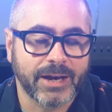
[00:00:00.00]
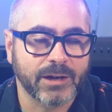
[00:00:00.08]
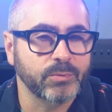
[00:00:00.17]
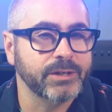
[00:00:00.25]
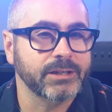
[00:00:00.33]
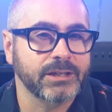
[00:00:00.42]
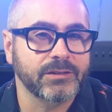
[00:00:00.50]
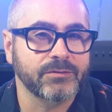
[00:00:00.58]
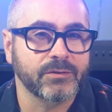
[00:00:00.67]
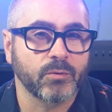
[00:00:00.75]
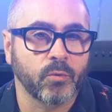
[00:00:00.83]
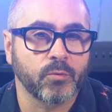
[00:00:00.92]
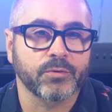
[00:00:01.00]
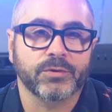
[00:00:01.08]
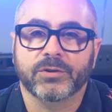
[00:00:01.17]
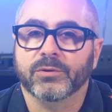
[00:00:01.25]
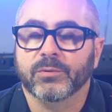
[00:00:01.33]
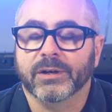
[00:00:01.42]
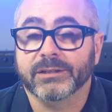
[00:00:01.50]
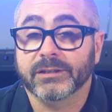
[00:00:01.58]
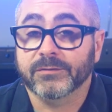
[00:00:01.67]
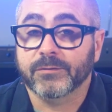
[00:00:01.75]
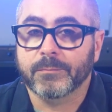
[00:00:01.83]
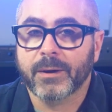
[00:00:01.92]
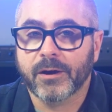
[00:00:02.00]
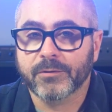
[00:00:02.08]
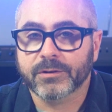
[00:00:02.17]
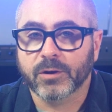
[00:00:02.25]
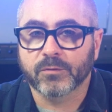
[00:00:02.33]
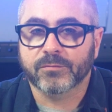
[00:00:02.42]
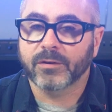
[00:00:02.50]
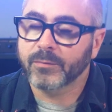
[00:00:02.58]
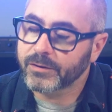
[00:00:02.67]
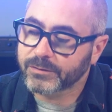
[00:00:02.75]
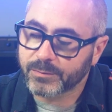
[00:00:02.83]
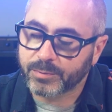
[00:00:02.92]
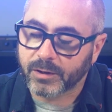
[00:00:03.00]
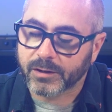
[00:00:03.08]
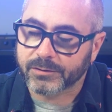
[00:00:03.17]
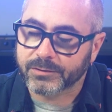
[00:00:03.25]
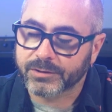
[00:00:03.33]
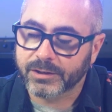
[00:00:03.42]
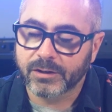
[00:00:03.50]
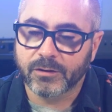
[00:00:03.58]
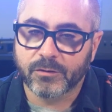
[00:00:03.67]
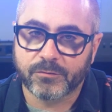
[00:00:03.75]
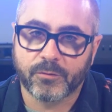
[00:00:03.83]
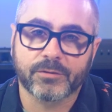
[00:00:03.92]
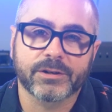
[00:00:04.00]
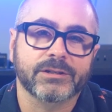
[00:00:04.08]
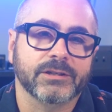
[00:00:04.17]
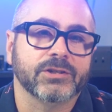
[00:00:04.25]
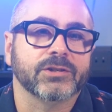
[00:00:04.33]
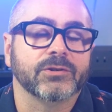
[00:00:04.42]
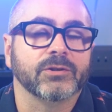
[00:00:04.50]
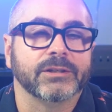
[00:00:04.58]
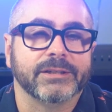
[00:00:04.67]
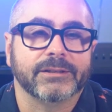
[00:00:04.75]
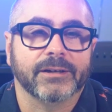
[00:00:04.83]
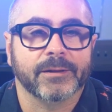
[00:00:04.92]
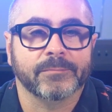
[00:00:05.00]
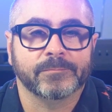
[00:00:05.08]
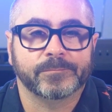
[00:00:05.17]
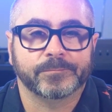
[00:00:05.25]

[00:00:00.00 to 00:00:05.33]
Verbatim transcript: And we can even order you a different powder coat from our suppliers for an additional lead time.